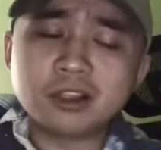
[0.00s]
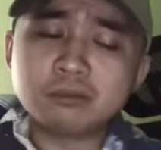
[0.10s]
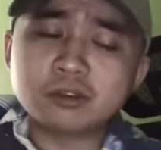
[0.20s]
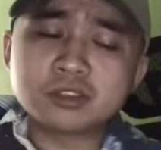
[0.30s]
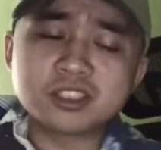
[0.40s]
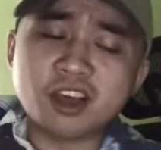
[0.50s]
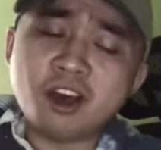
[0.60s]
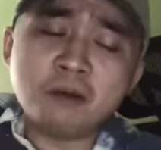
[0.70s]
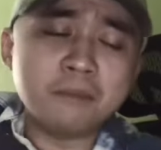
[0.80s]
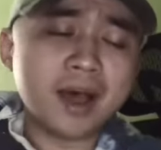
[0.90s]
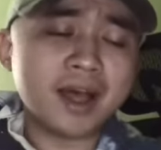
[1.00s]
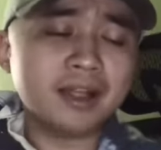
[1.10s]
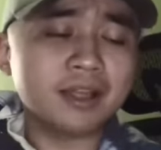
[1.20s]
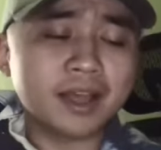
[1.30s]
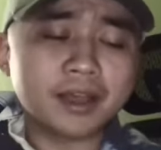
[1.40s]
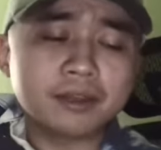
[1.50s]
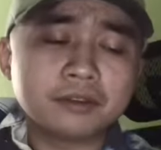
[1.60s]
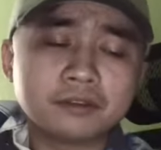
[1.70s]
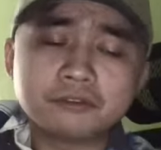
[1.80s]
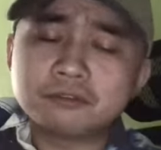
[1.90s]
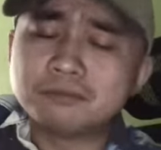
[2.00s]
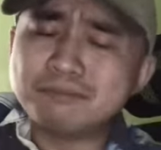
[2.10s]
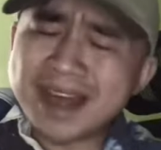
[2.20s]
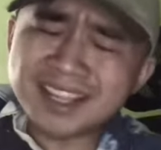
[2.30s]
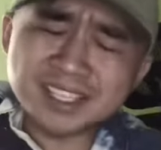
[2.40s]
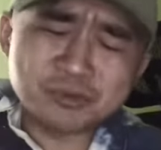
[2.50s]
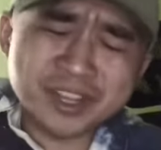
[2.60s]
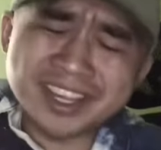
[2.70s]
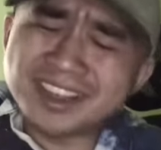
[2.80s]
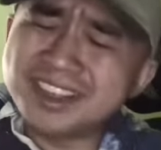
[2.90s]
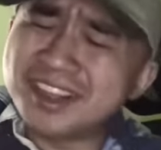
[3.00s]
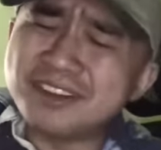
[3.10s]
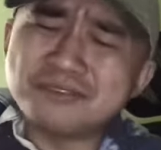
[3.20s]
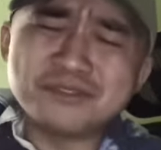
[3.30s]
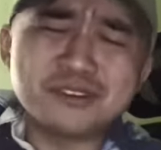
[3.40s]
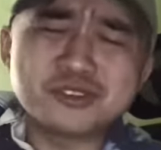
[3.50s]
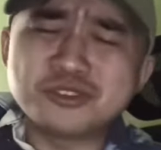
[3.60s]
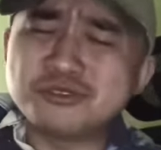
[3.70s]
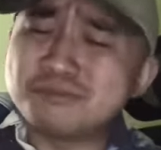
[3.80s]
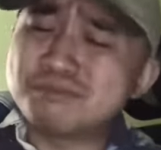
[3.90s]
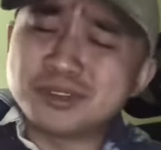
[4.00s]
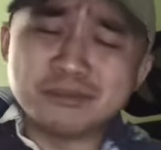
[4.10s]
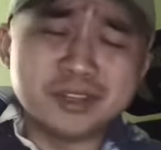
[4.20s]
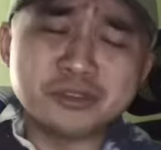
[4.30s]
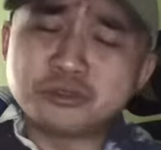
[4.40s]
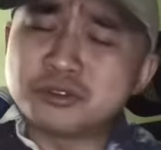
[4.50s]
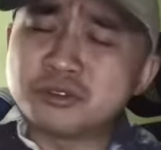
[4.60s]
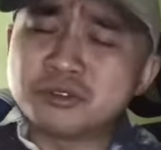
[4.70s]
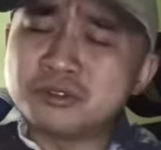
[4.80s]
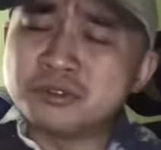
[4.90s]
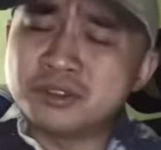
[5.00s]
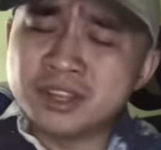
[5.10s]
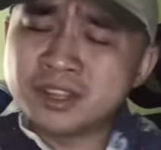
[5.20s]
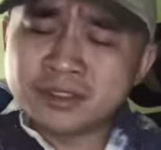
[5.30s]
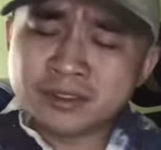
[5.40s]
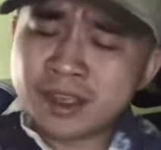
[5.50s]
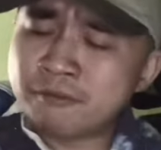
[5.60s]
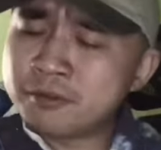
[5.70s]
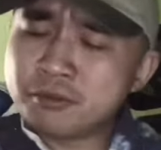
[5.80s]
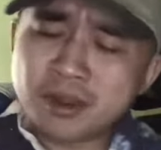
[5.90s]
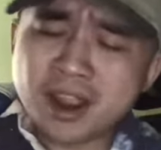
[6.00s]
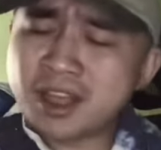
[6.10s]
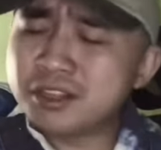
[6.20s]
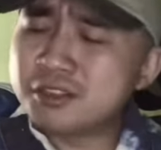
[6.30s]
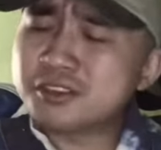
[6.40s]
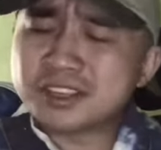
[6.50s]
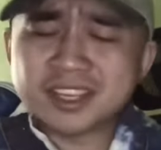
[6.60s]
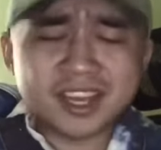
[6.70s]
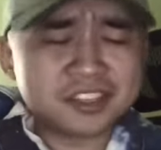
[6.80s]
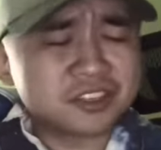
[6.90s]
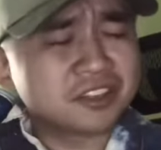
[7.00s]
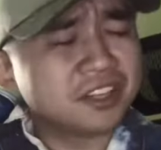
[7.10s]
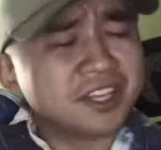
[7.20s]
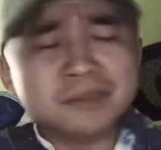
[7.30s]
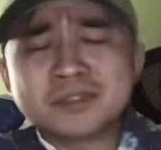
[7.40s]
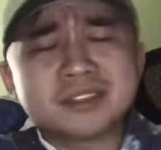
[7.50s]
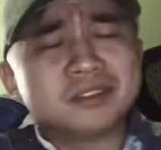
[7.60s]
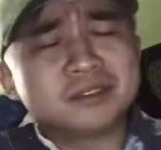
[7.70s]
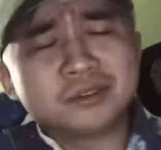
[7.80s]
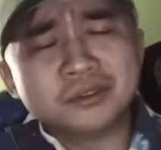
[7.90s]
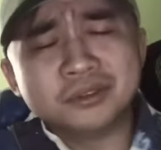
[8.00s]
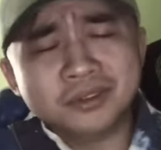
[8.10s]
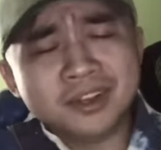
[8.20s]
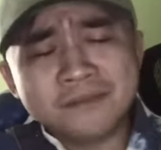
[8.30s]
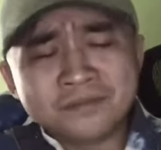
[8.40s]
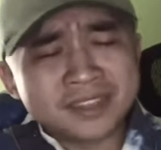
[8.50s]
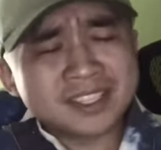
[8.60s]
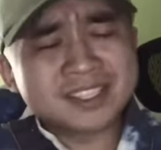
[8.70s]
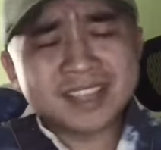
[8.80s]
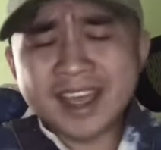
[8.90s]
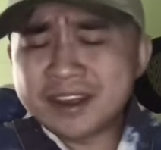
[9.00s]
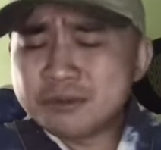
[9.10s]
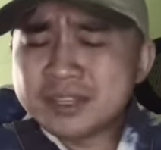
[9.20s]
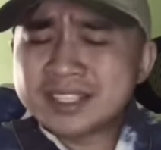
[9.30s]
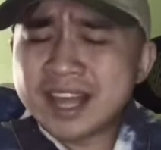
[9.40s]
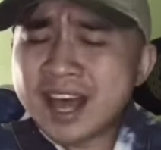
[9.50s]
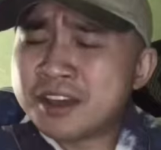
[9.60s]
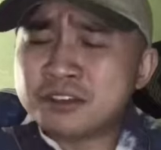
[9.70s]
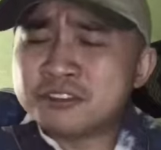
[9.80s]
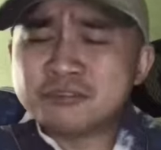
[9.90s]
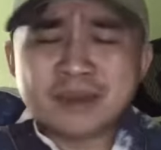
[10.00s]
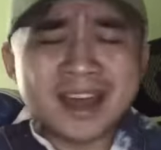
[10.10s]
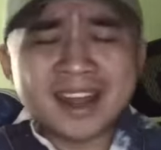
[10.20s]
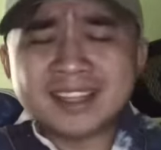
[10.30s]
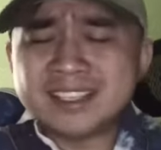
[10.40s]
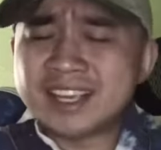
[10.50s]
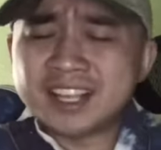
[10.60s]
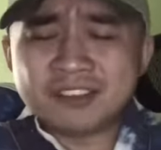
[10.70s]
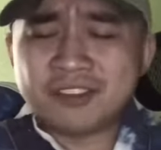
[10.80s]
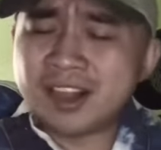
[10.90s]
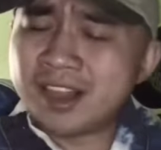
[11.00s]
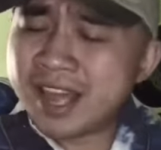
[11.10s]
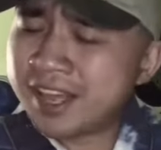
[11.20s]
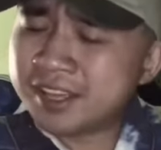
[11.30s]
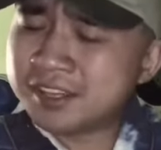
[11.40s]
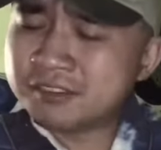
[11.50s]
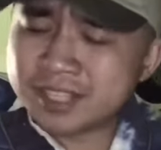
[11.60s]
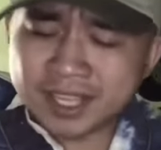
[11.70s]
almost all my life. My sweet love, won't you put me through? Everywhere I look, I catch a glimpse of you. I said it was love, but I did it for life.